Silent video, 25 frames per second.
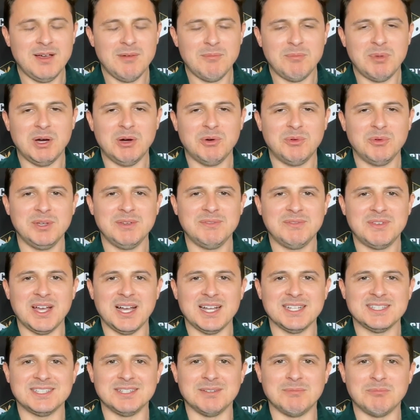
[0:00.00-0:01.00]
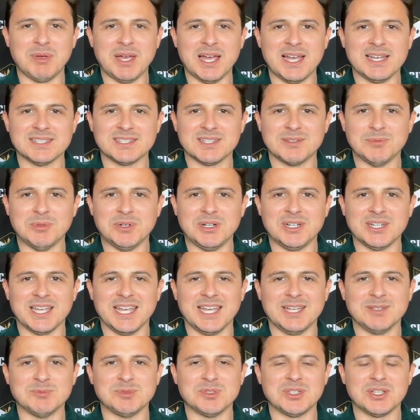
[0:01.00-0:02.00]
But we've got some basketball
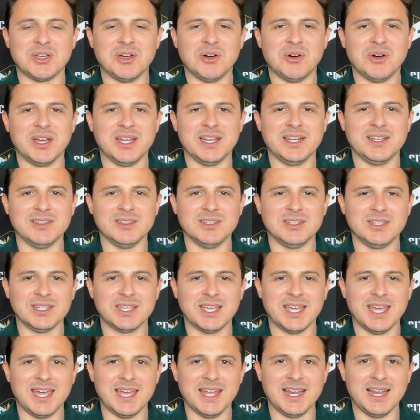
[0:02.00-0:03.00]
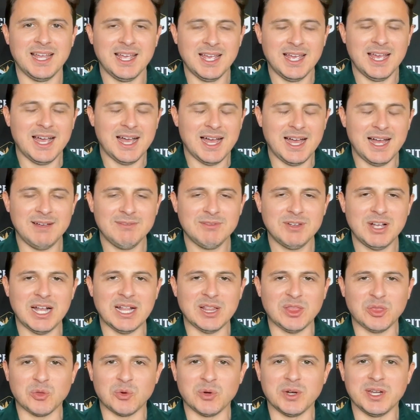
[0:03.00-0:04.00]
games to go ahead and look at. I've
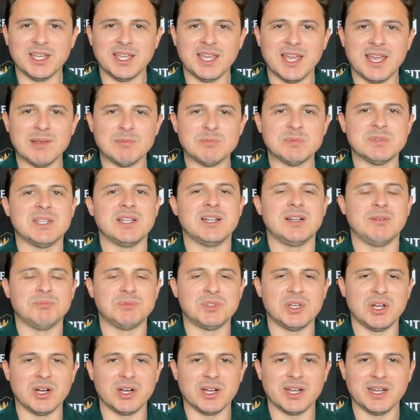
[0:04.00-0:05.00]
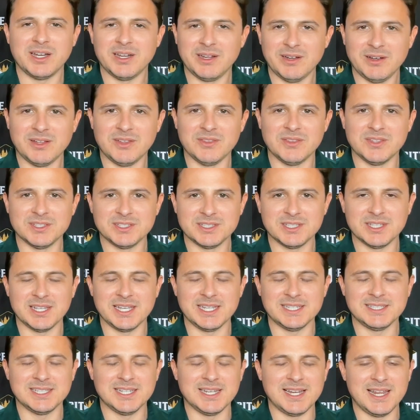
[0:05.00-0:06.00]
got 3 games that I'm targeting on the
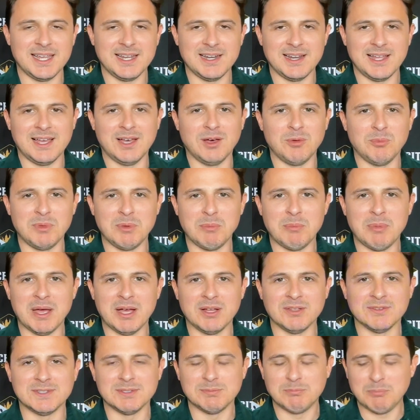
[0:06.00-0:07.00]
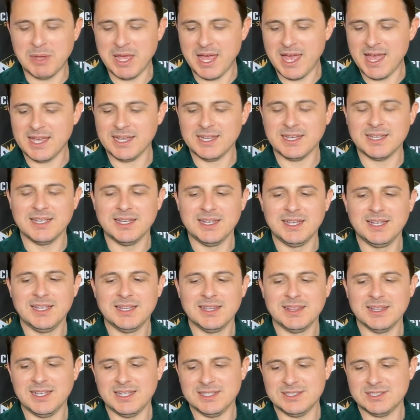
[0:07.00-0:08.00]
slate today to help me bounce back.
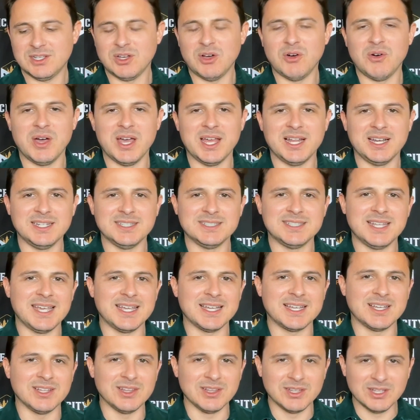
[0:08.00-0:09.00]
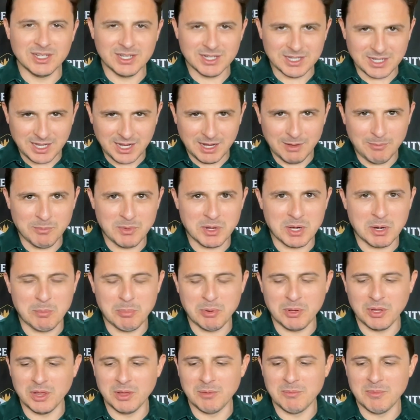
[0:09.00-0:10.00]
Let's go ahead and take a look. I'm going to
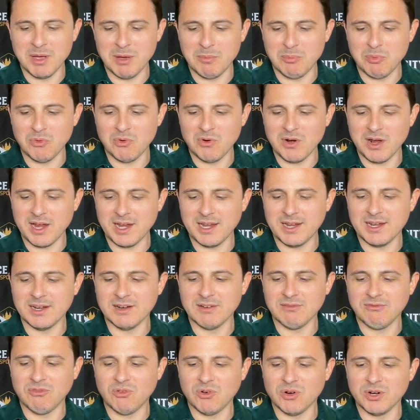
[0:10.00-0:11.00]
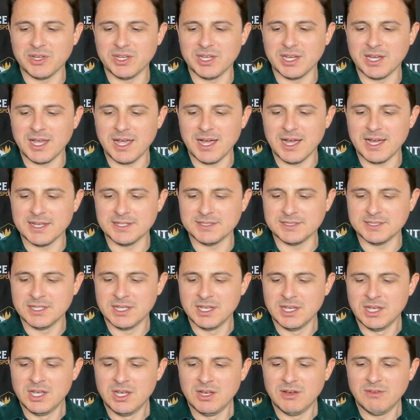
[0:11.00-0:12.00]
pull them up right here for you guys.
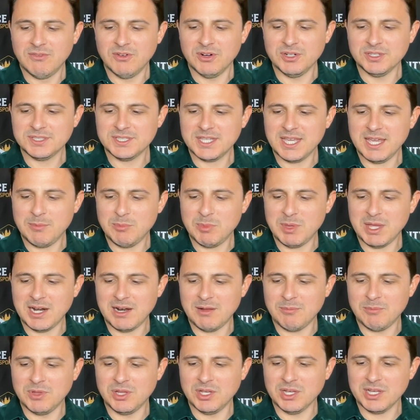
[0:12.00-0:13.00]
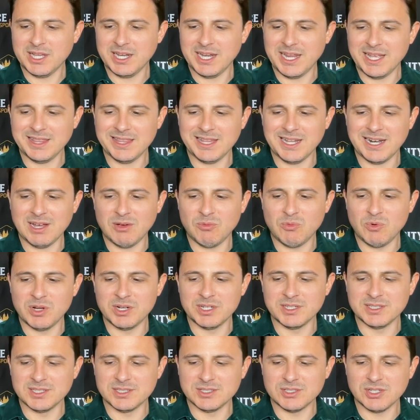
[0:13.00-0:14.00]
First game that I'm looking at that I
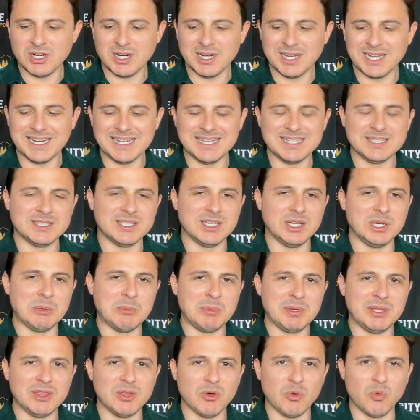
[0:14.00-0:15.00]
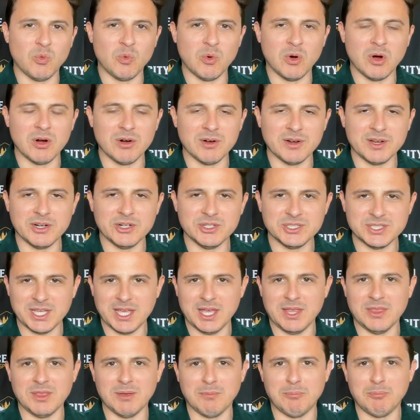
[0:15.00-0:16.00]
wanted to target is going to be the Warriors
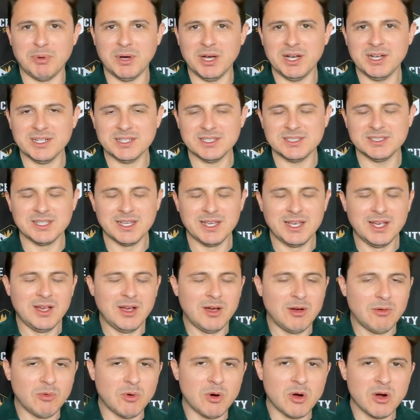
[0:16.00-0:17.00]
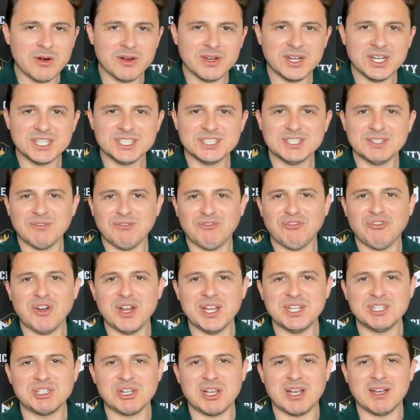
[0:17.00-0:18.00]
and the Bucks. Warriors,
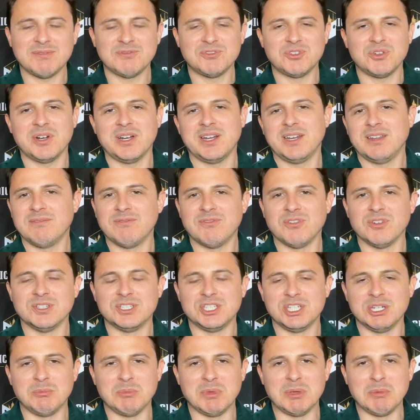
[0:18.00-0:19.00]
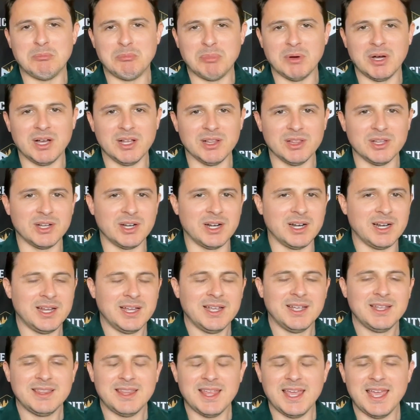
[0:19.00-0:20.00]
fresh off trading for Jimmy Butler.
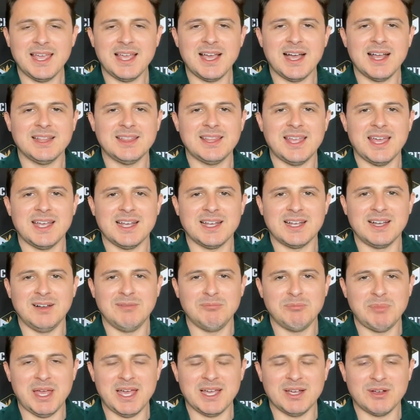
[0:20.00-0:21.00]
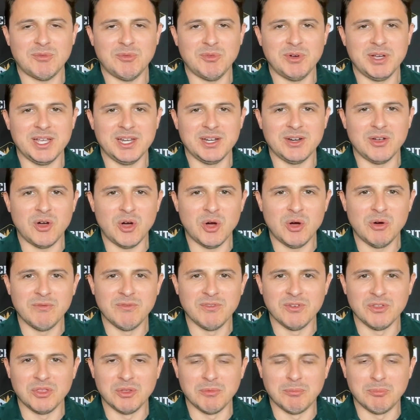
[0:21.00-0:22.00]
They got that comeback win
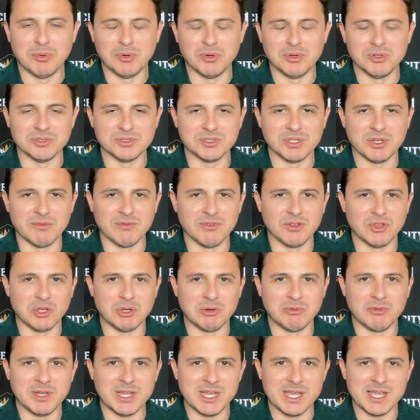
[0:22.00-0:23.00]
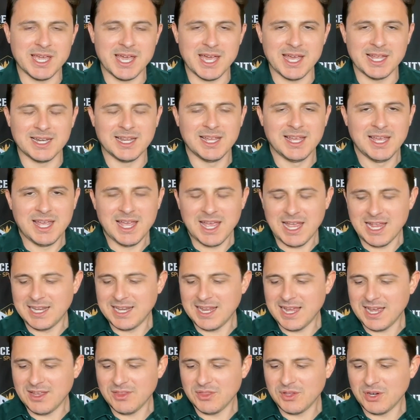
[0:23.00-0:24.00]
over the Bulls over the weekend, and
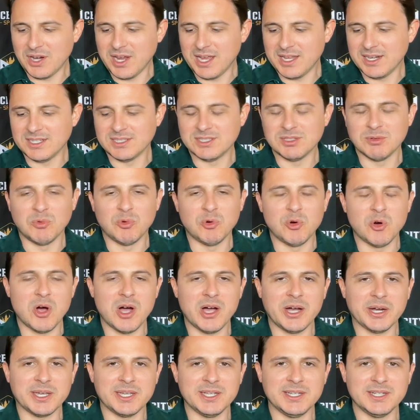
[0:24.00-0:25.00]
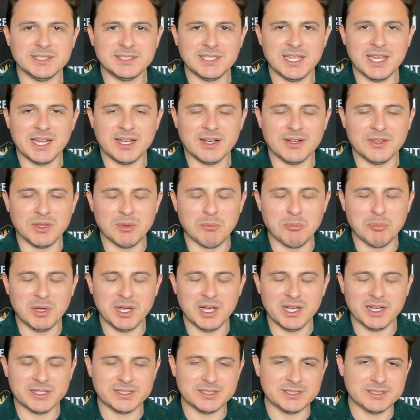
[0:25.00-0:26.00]
now they're headed to Milwaukee to take on the
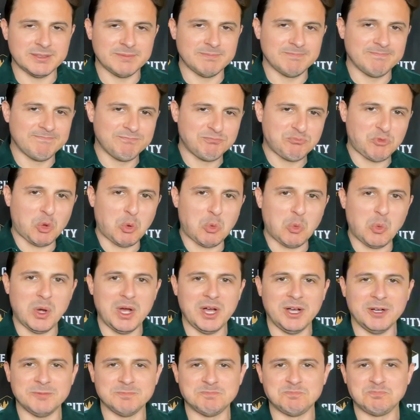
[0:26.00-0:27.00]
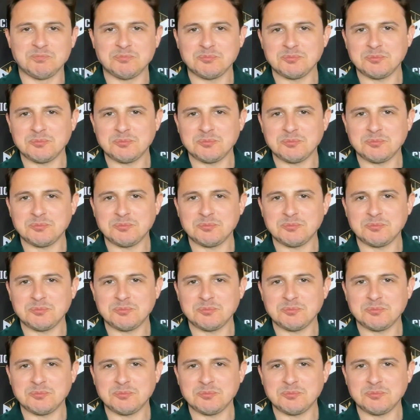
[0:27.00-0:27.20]
Bucks. Well,